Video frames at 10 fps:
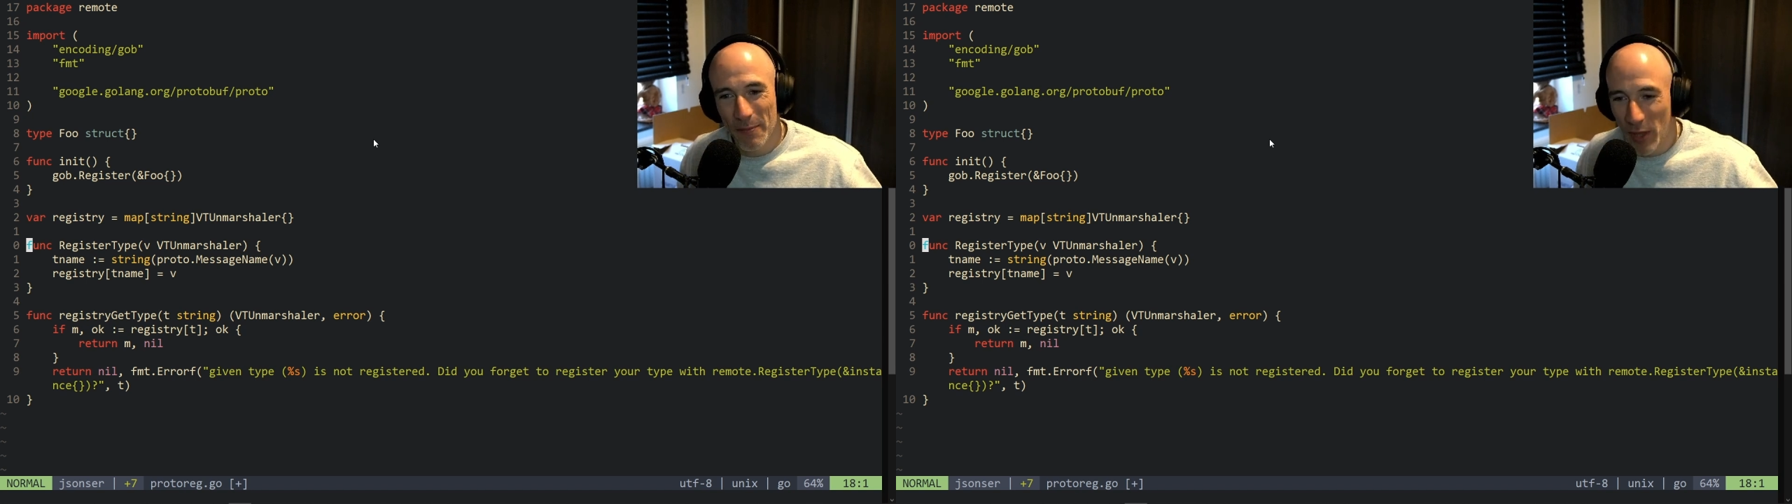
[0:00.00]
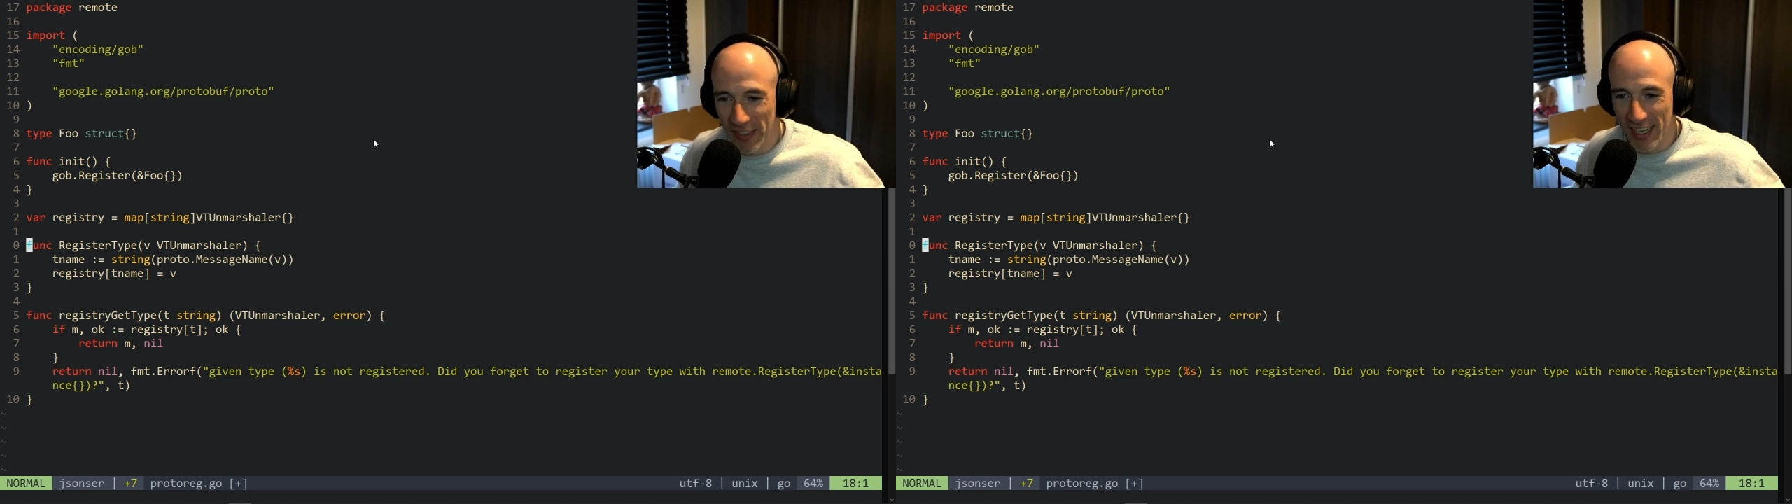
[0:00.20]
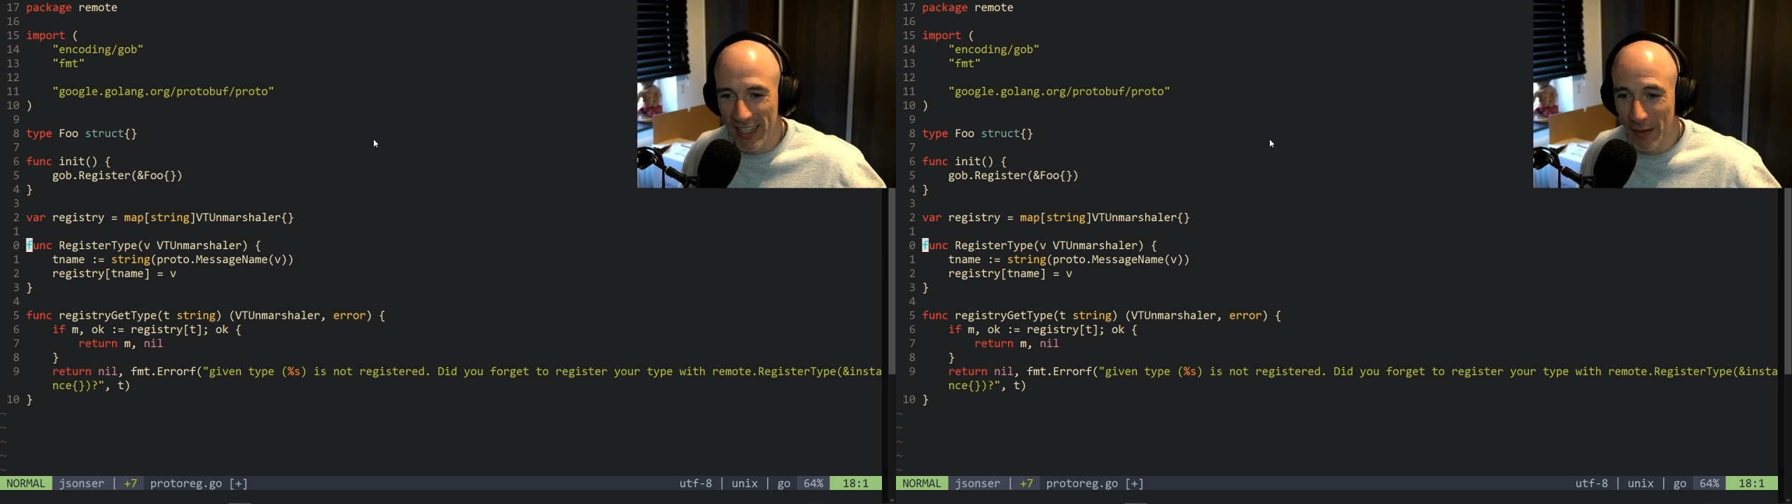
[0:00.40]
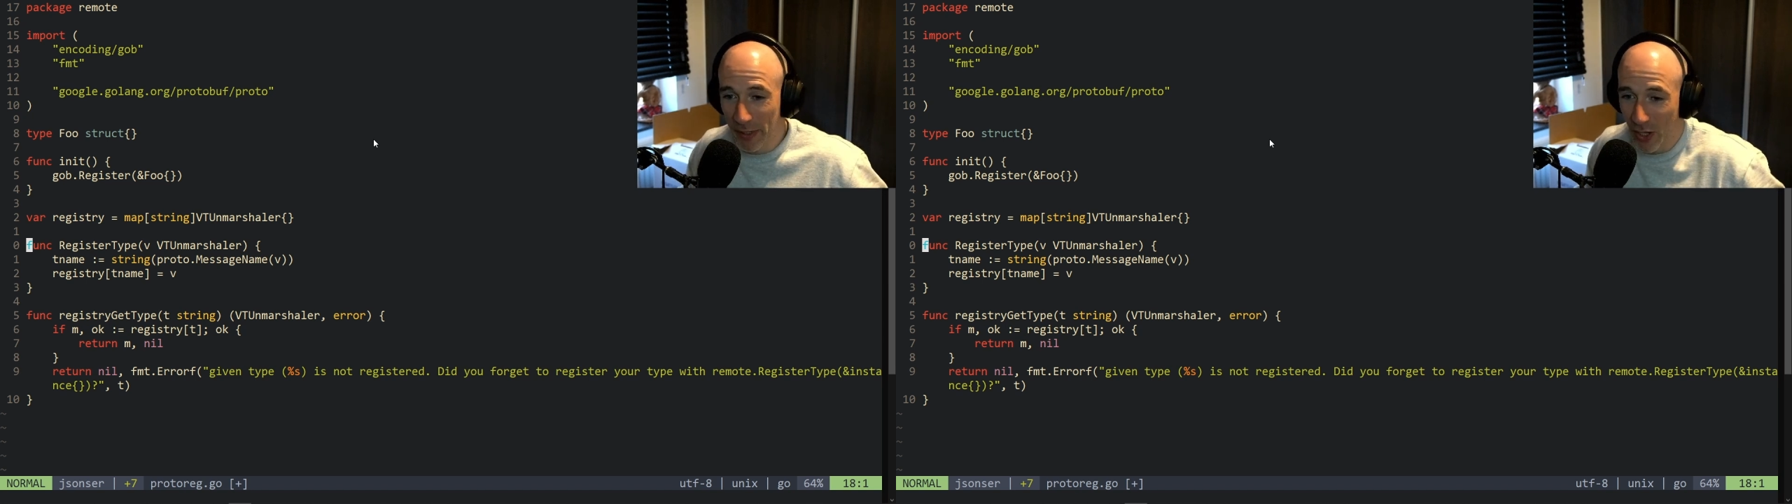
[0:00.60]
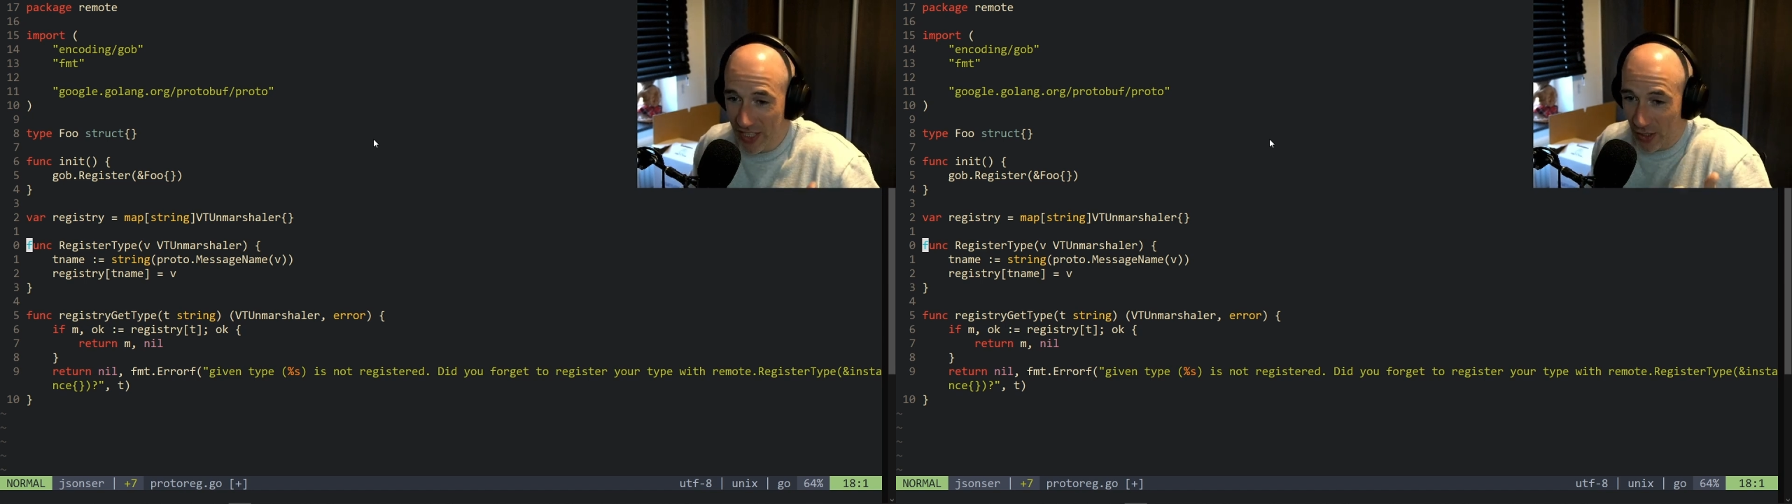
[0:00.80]
Nothing,
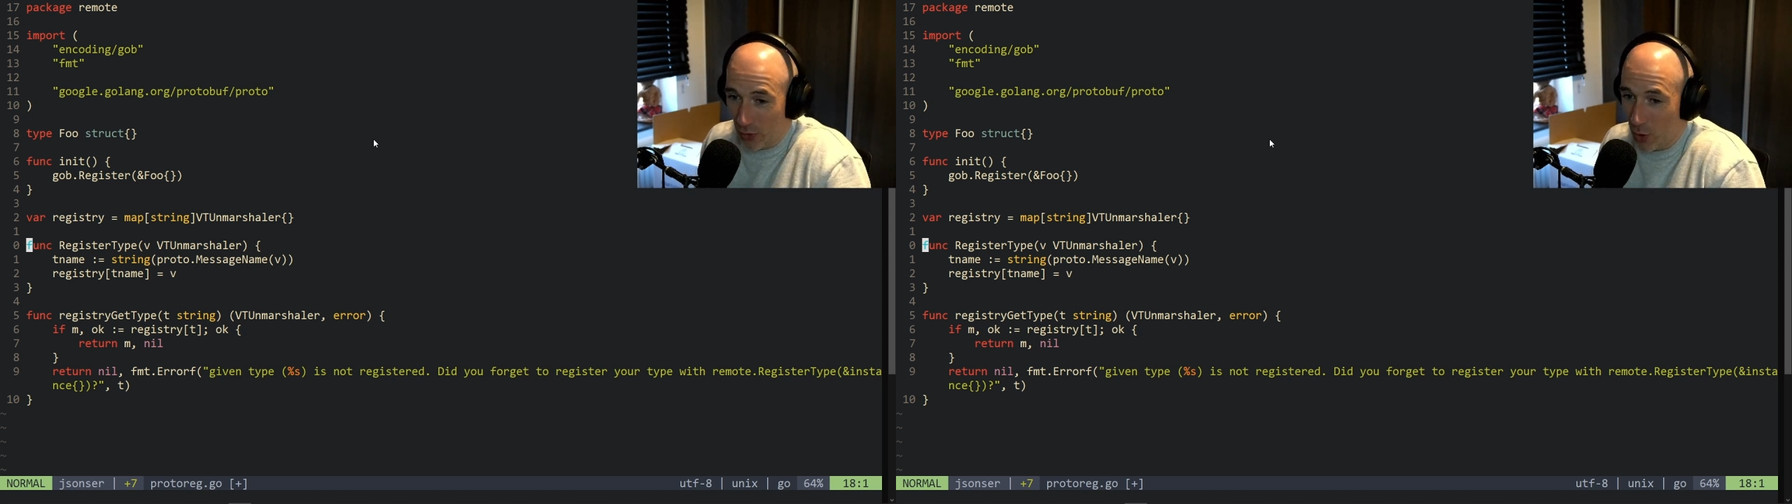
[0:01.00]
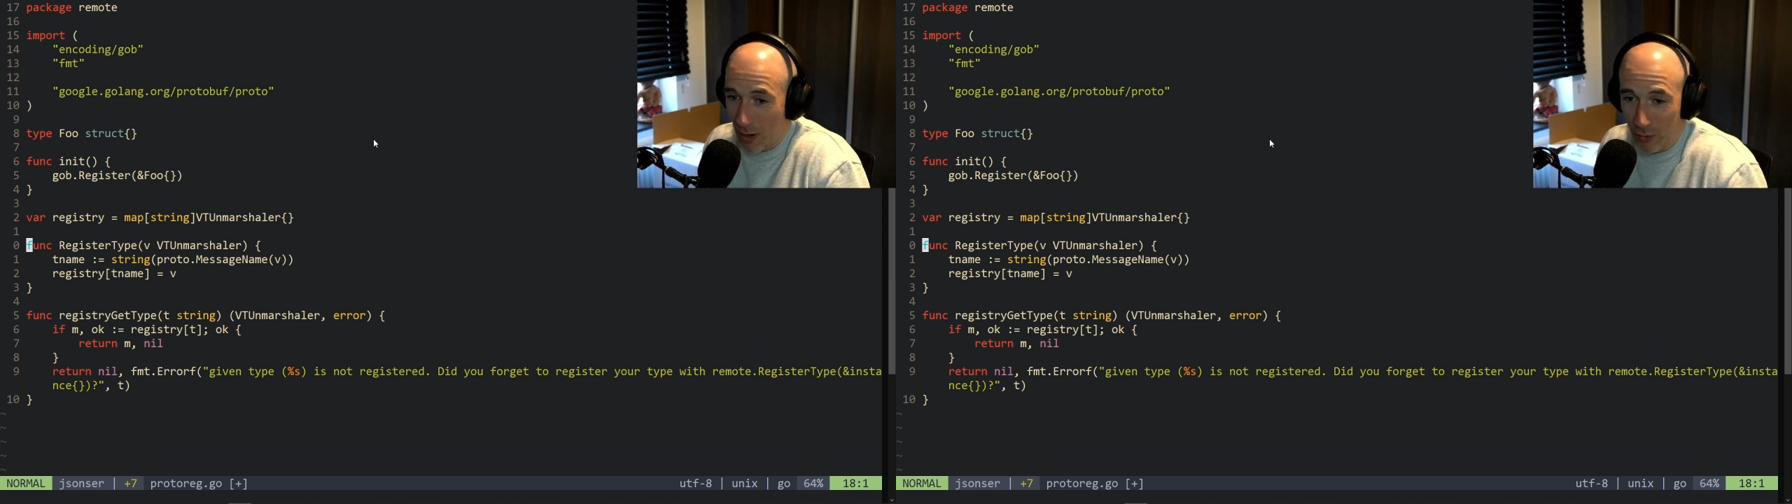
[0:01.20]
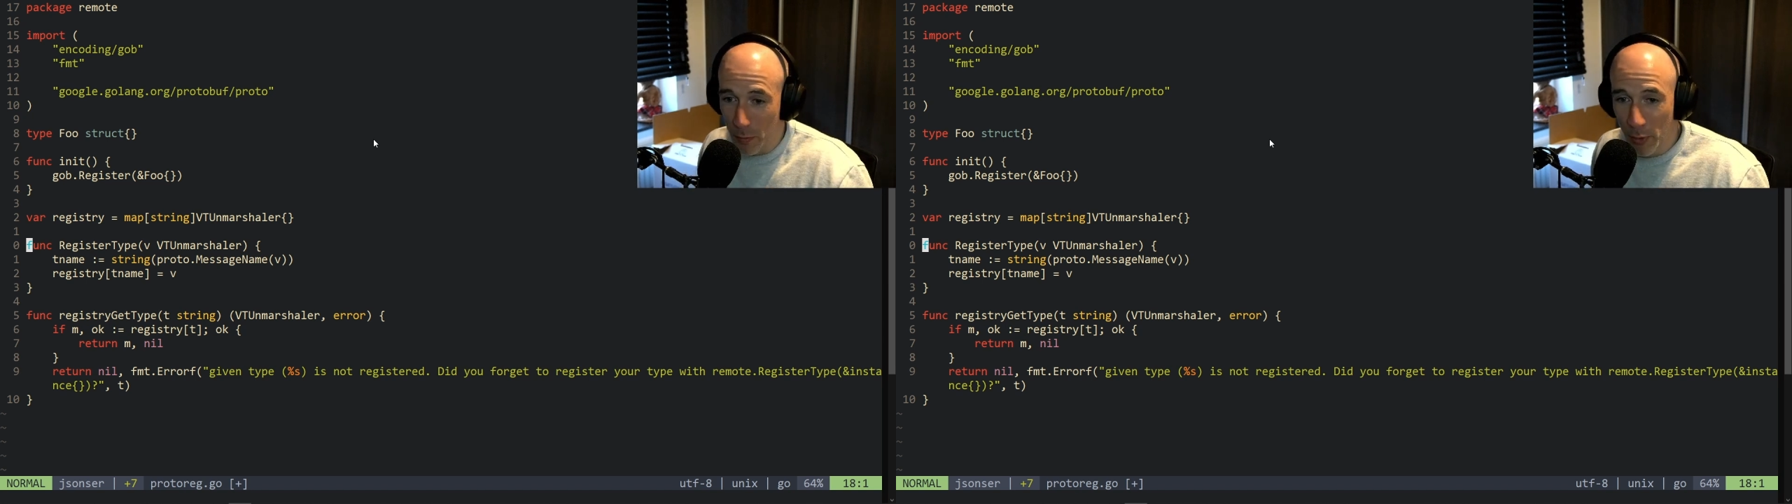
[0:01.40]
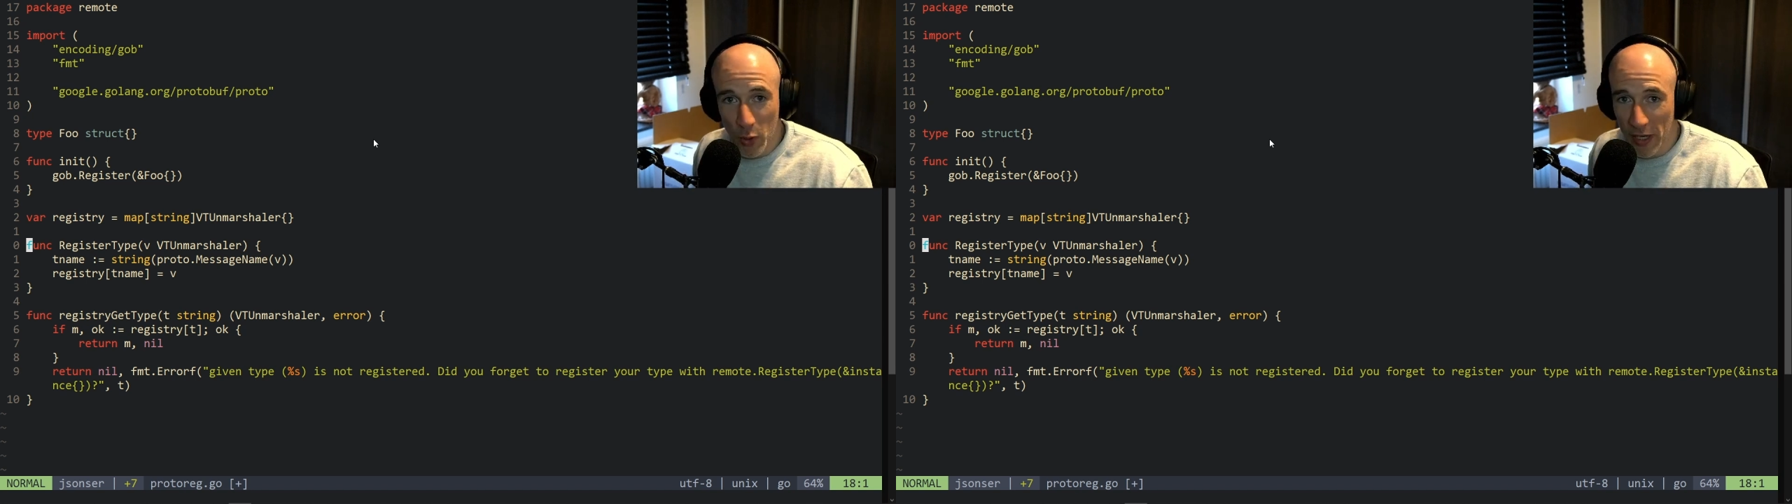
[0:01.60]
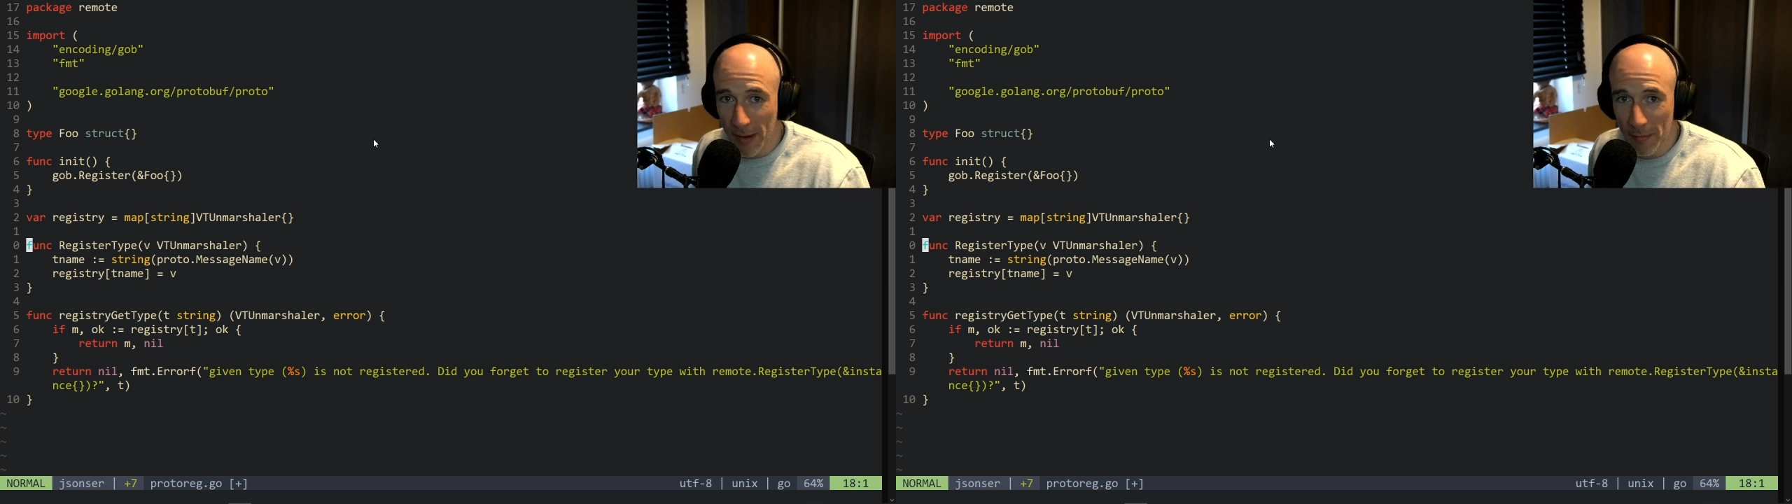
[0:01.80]
because he don't know how to
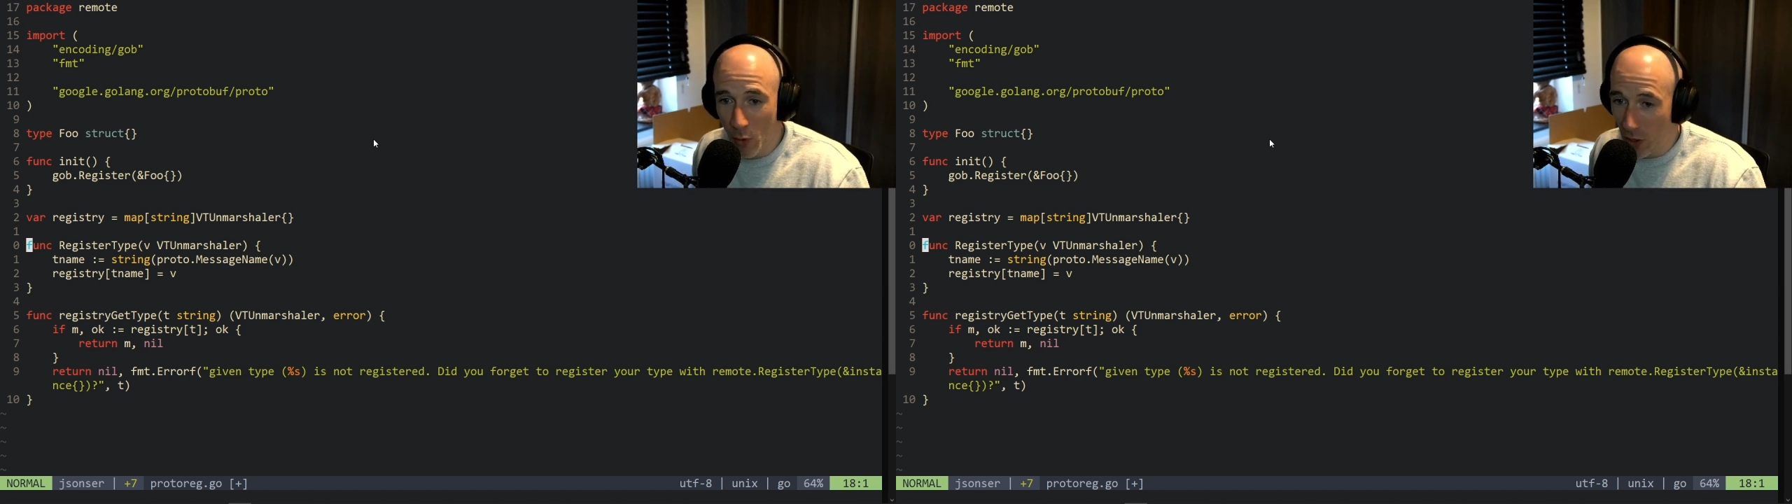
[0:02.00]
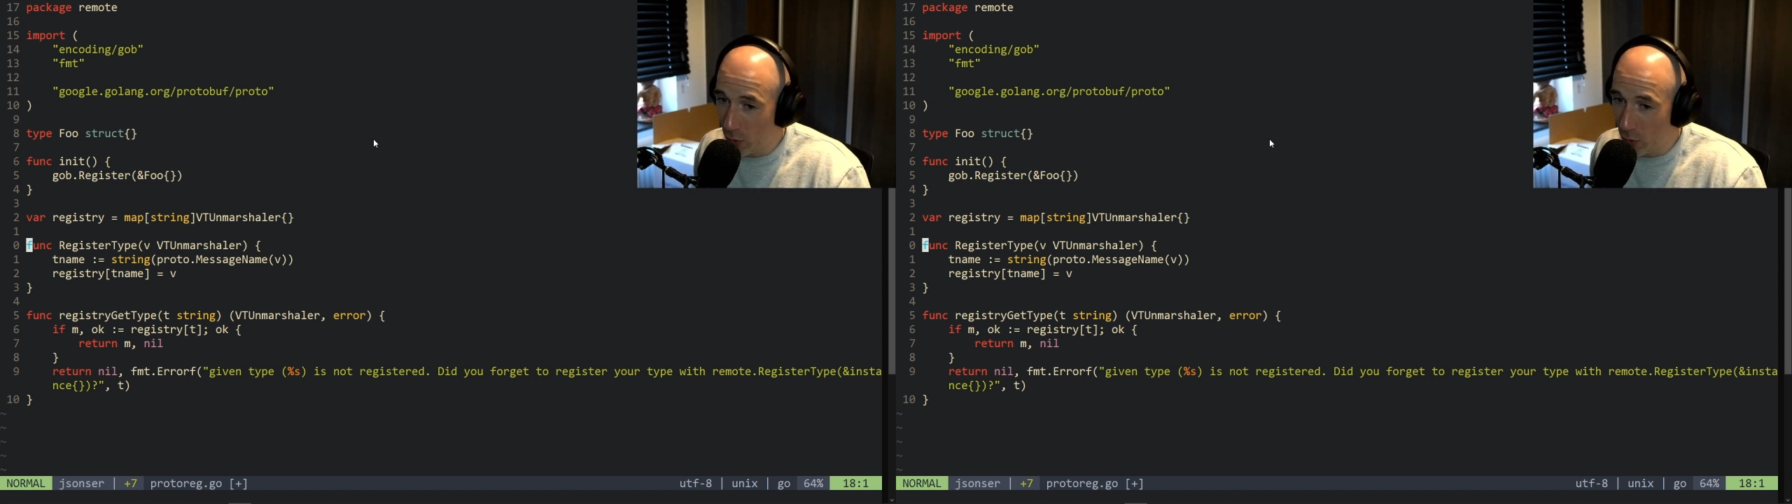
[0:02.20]
program.